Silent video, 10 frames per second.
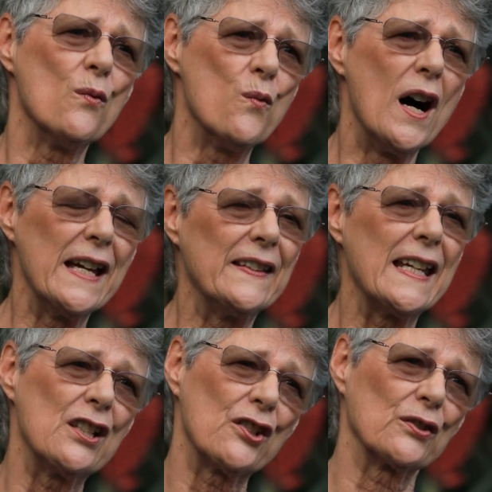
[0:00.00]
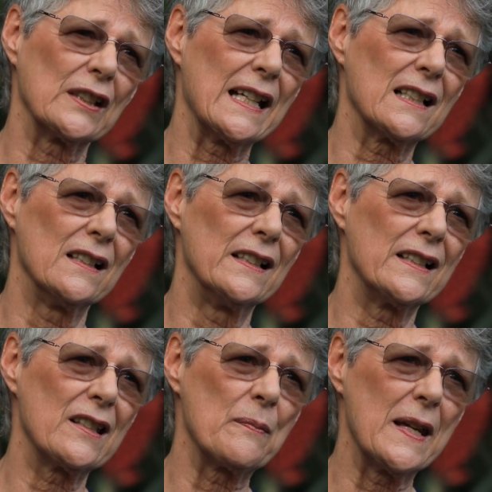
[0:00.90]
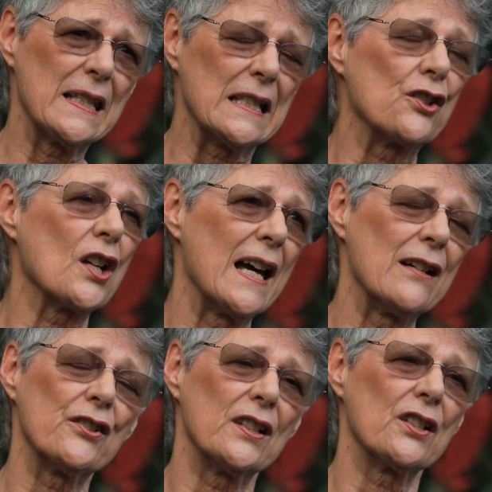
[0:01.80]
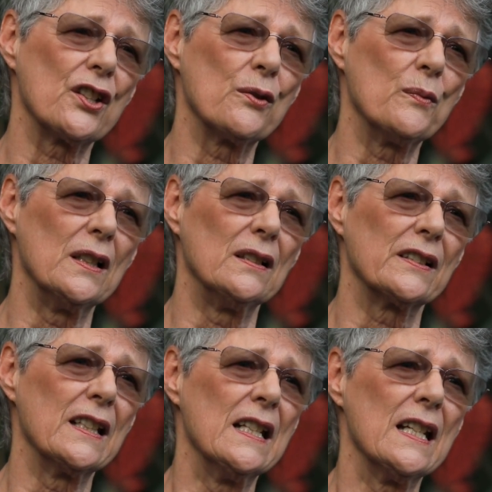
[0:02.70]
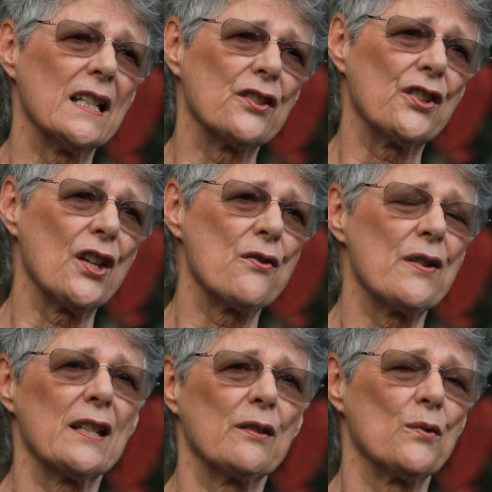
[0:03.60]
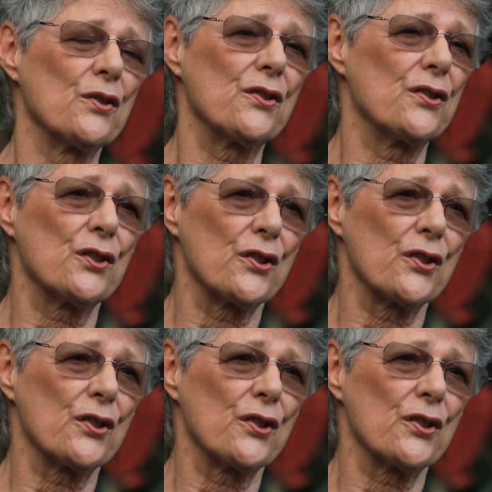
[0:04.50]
why they took their clients' message out into the world as though it was the